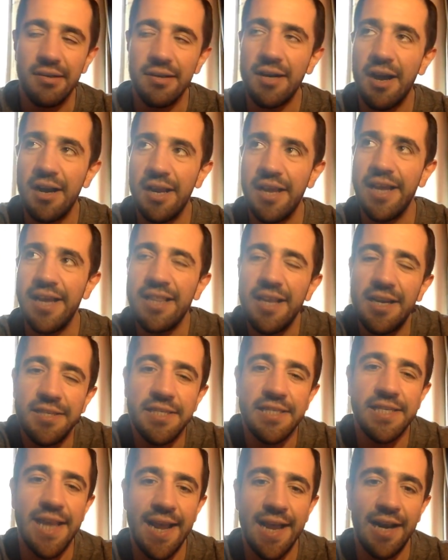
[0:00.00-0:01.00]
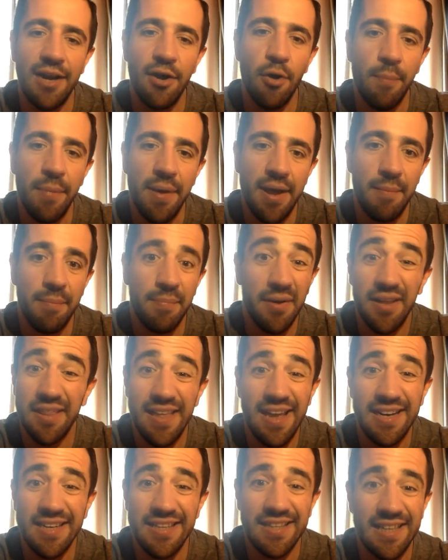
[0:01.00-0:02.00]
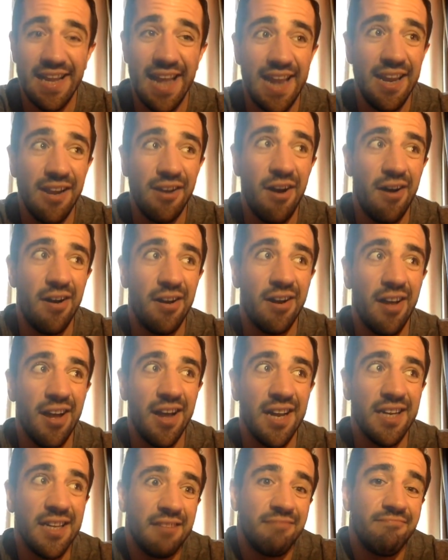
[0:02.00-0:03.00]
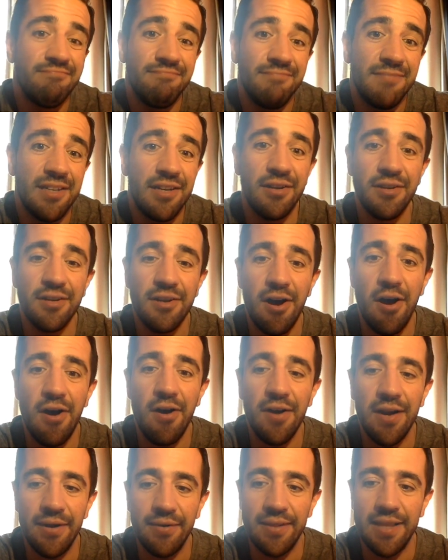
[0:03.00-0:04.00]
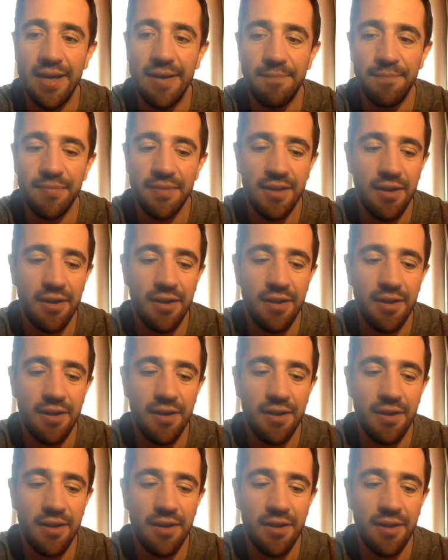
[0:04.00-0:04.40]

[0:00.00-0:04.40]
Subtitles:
kind of, it does sting a little bit, but at the end of the day, you can't can't argue with that.